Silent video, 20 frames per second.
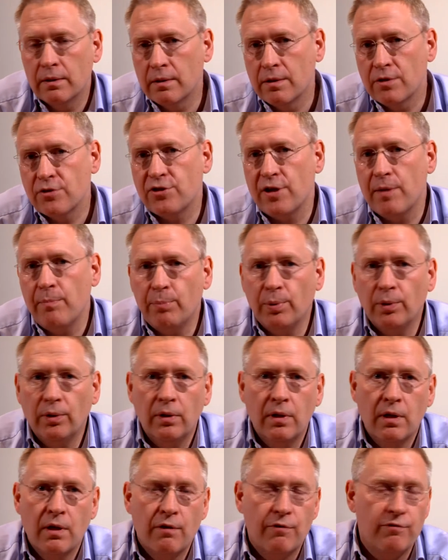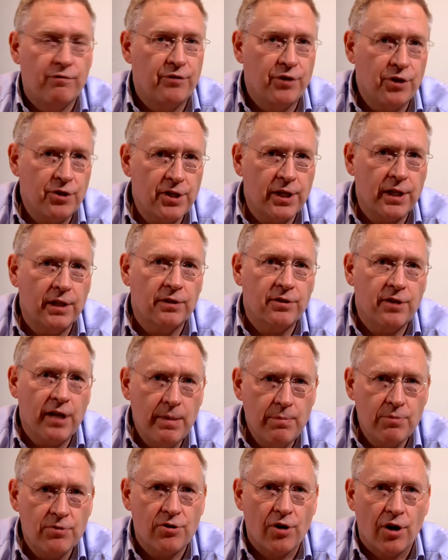simple, vertical
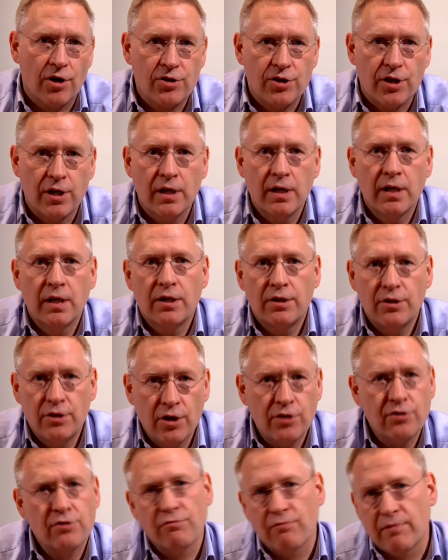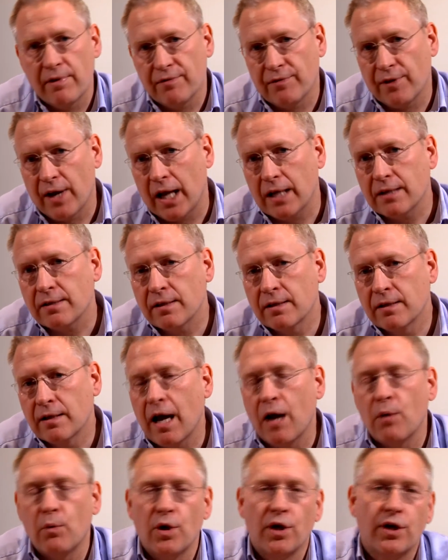team structure doesn't reflect
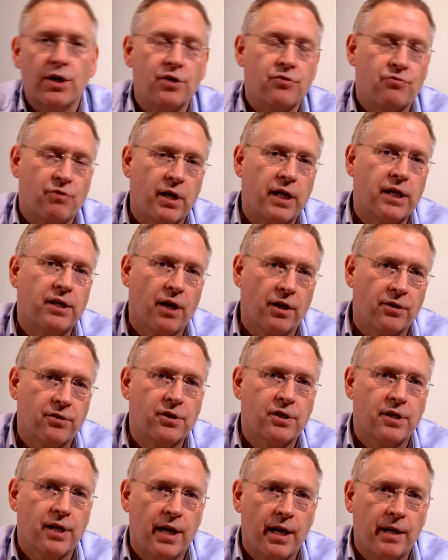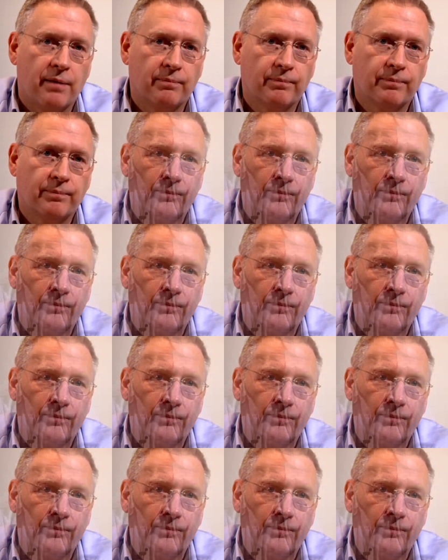how work is really done today.